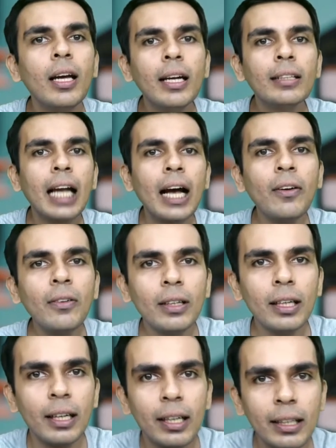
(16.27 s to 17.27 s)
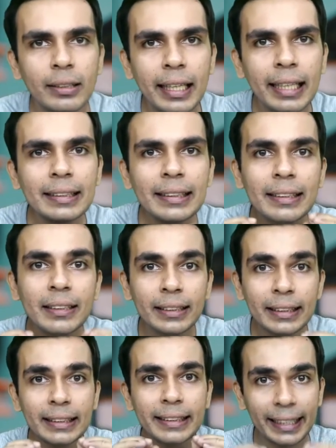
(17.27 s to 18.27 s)
Now, there is a
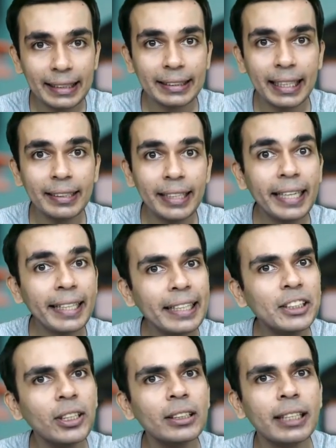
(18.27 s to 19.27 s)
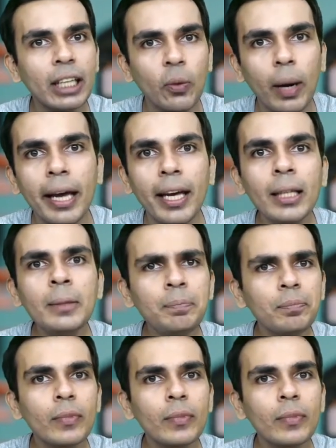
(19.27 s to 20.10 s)
certain skill set that teachers require.